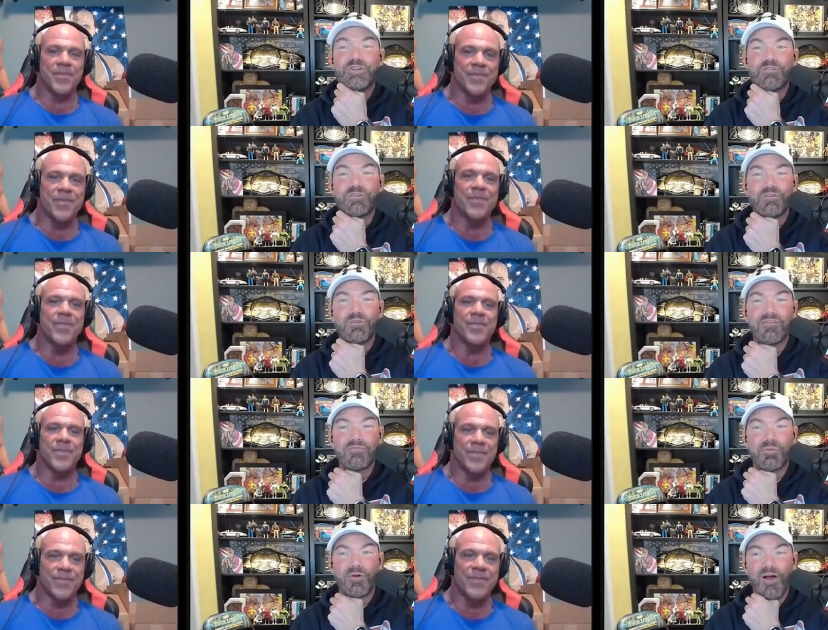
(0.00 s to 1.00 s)
Speaker 1: for
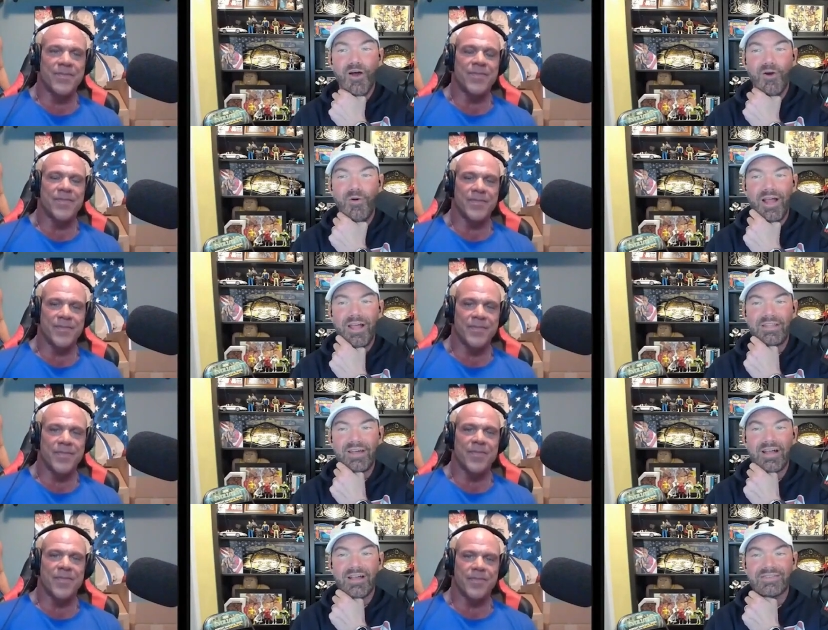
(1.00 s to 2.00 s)
Rev Pro. And
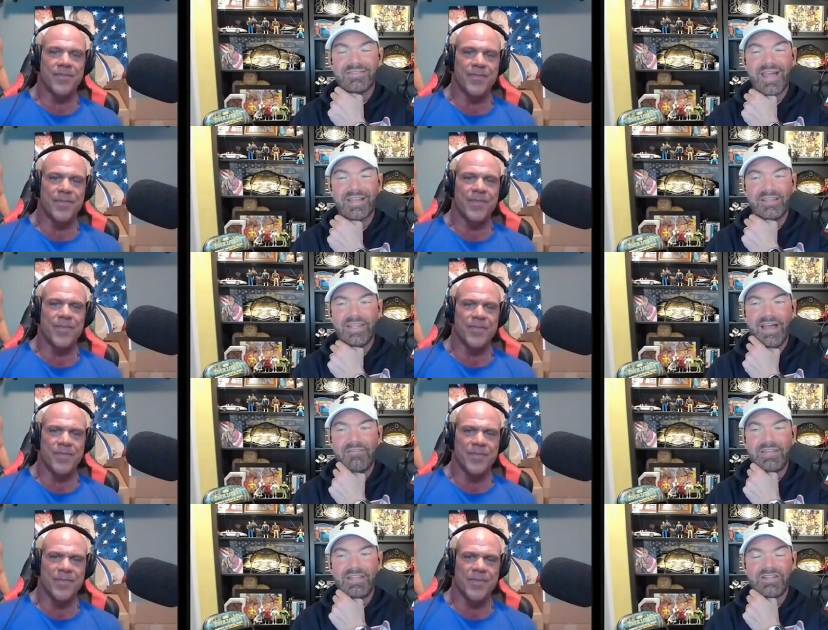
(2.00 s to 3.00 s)
uh, sadly, you have
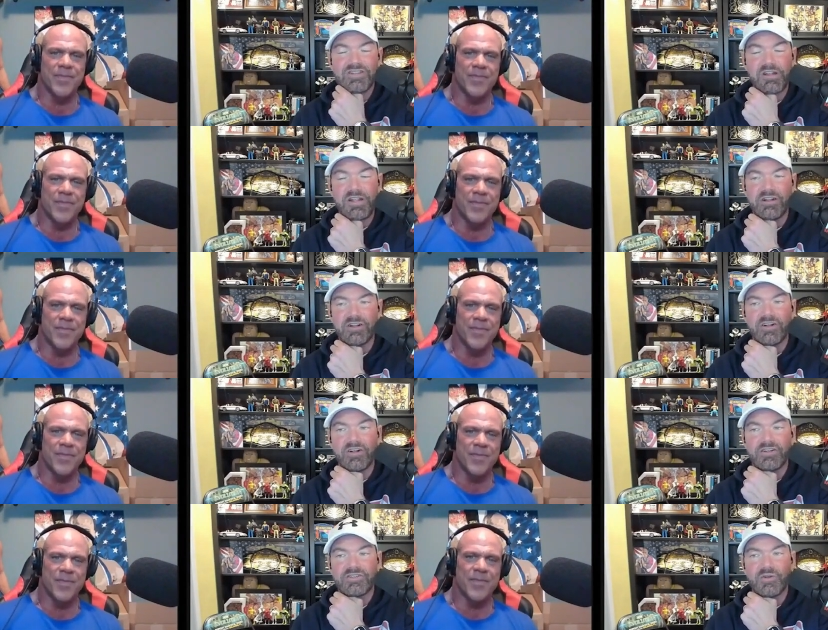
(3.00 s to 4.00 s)
a knee injury here,
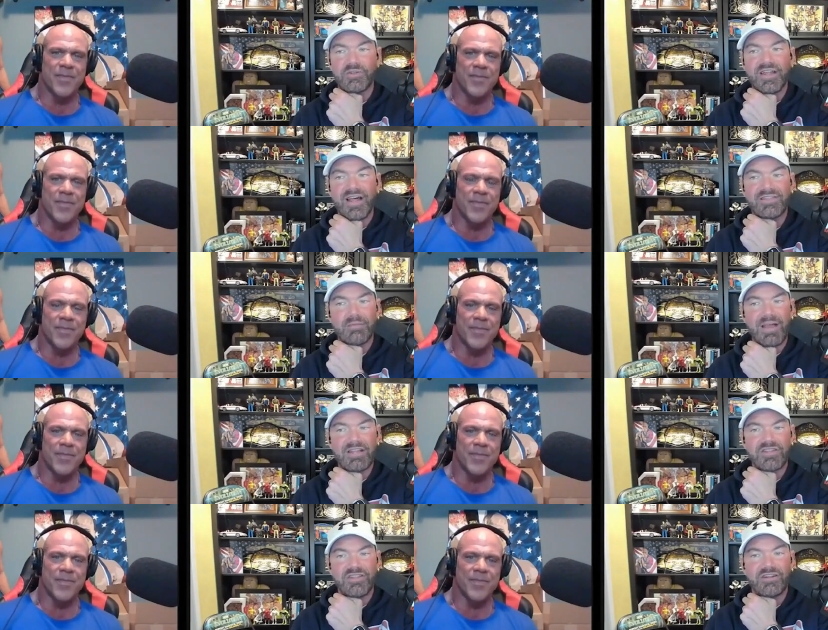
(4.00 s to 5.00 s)
Kurt. So it's not the
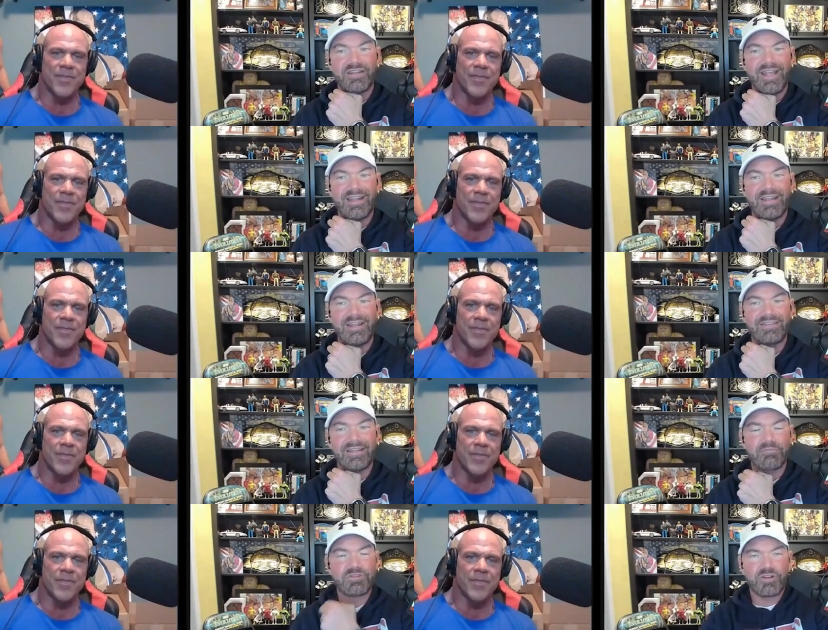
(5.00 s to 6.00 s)
match of the year candidate that
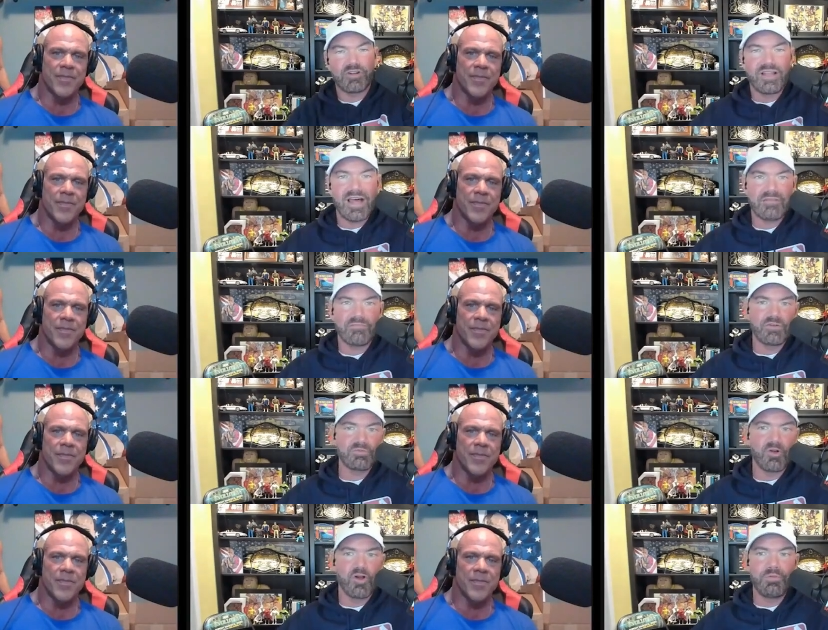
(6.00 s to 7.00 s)
I'm sure a lot of folks
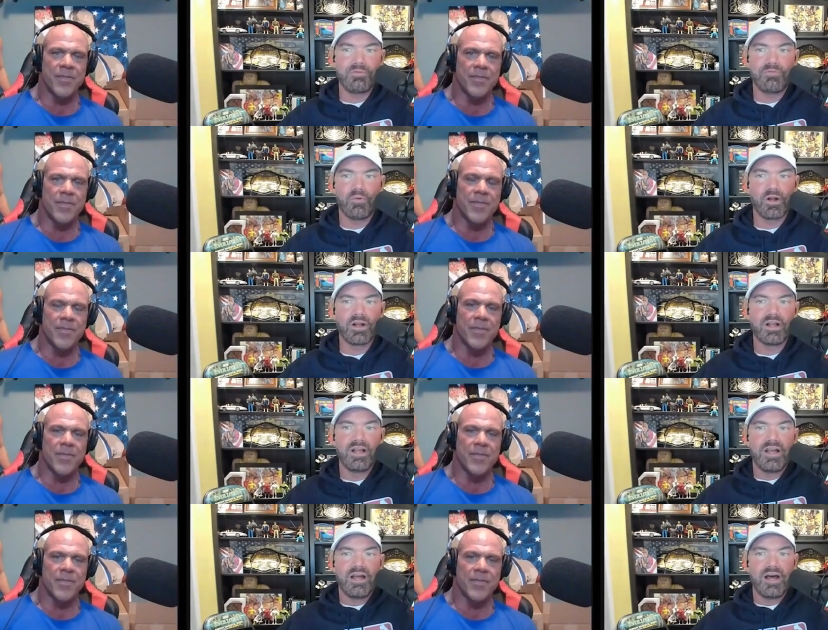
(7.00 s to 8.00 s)
were hoping for.
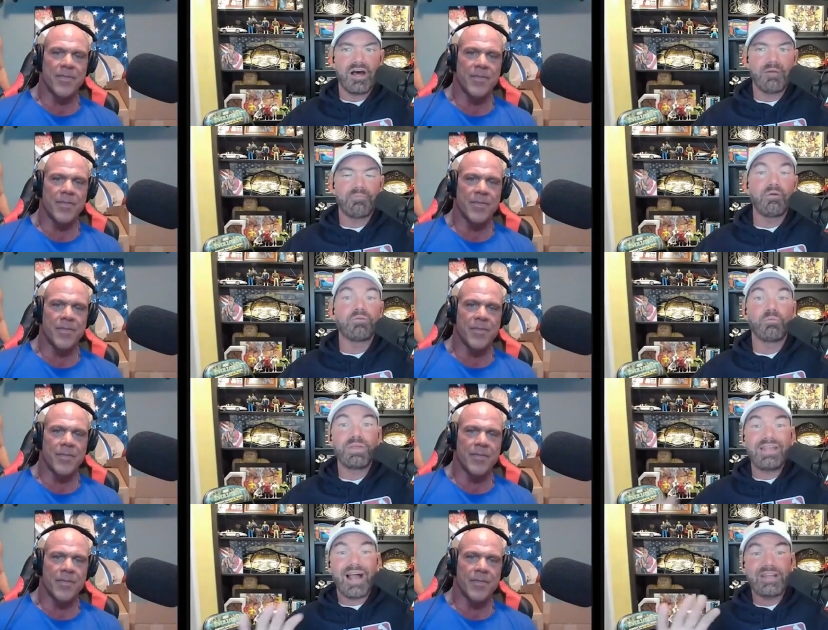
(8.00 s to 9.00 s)
Uh, but
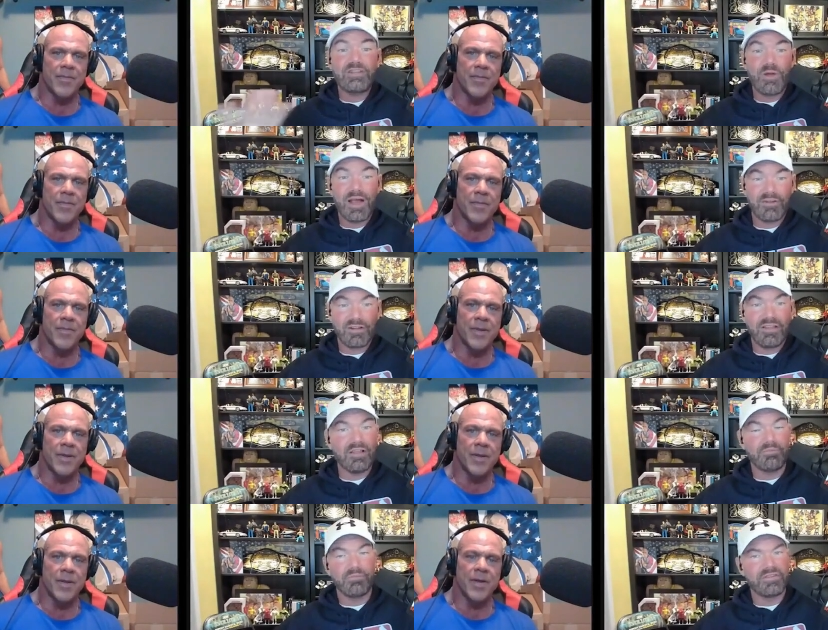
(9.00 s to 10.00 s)
we, I do have a
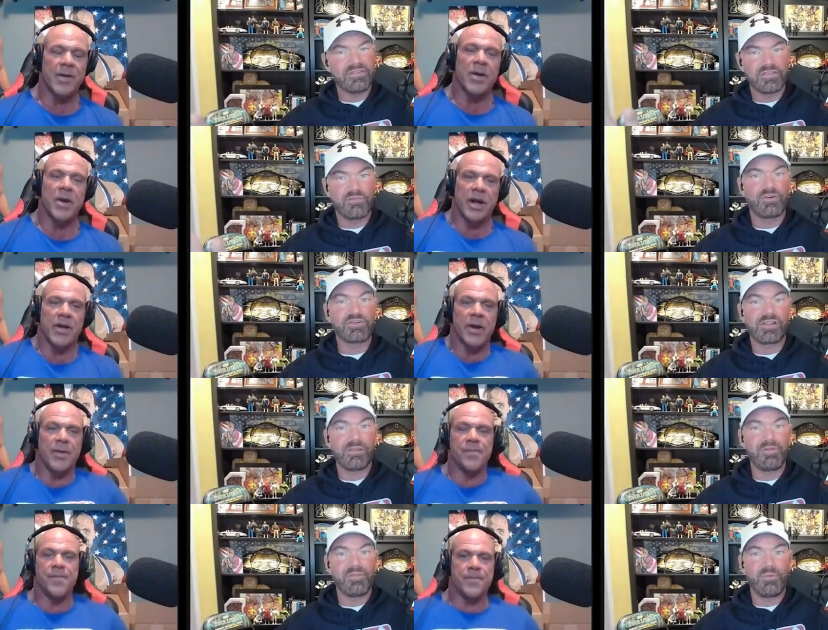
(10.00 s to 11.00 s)
clip. This is the first
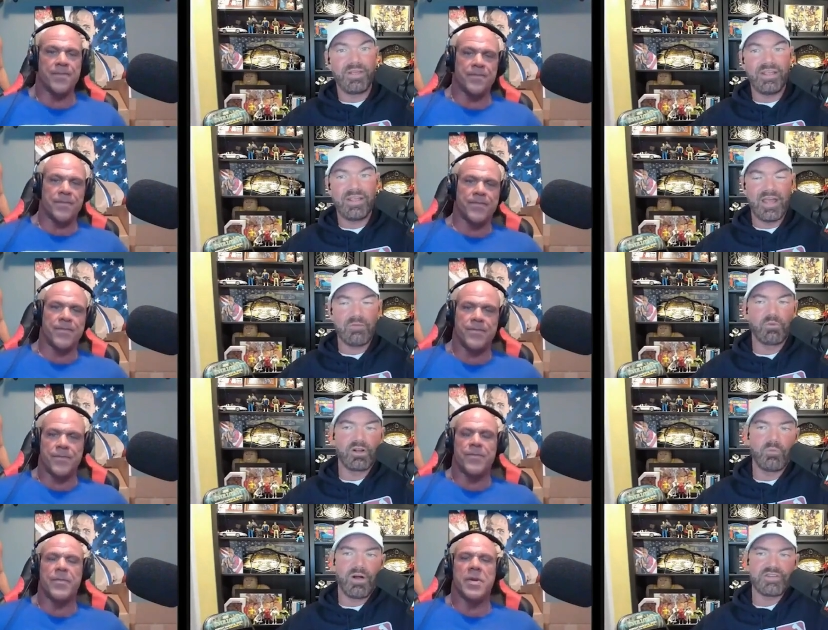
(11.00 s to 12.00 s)
clip of the week, and we're
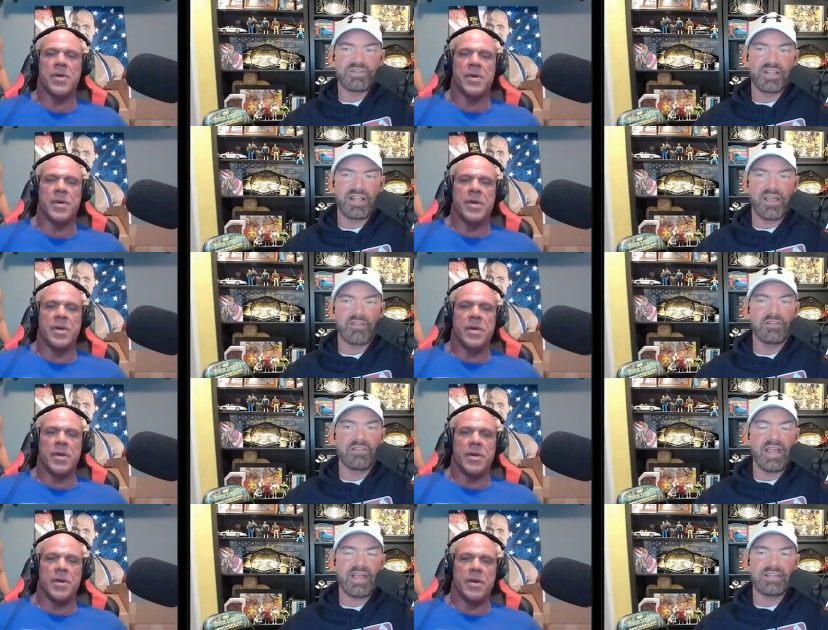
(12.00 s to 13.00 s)
going to watch it together,
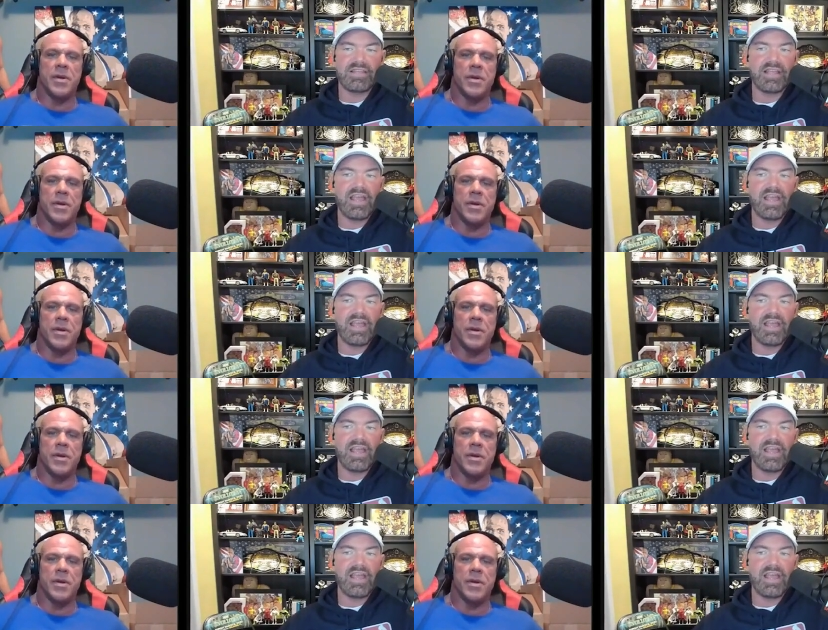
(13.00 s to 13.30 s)
the ending.